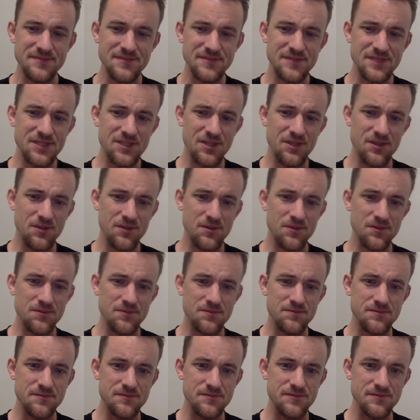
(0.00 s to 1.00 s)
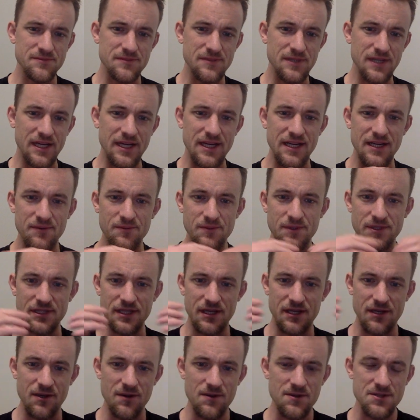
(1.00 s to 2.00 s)
So again, when
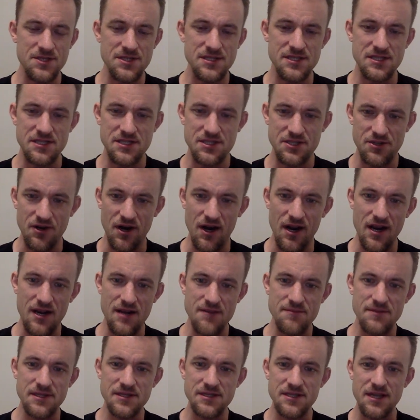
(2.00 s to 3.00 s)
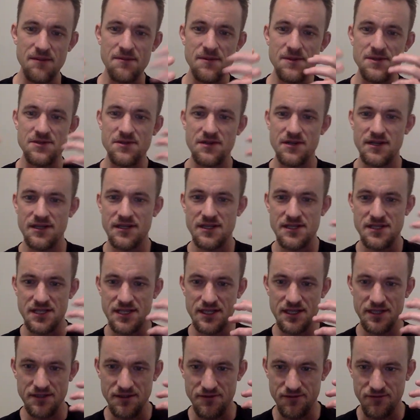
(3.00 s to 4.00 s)
the coach has described and demonstrated the
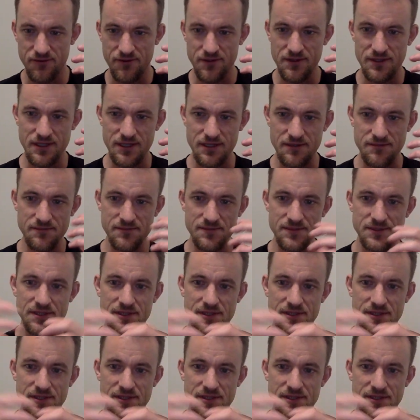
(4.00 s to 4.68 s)
skill for them,